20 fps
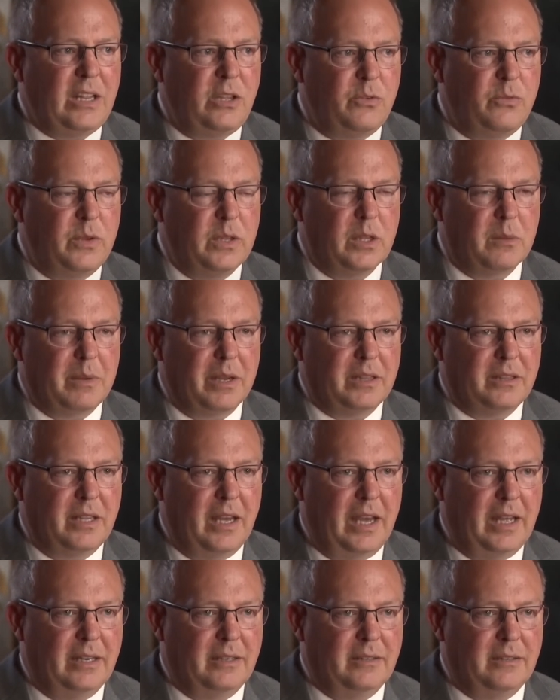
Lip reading: How do you feel about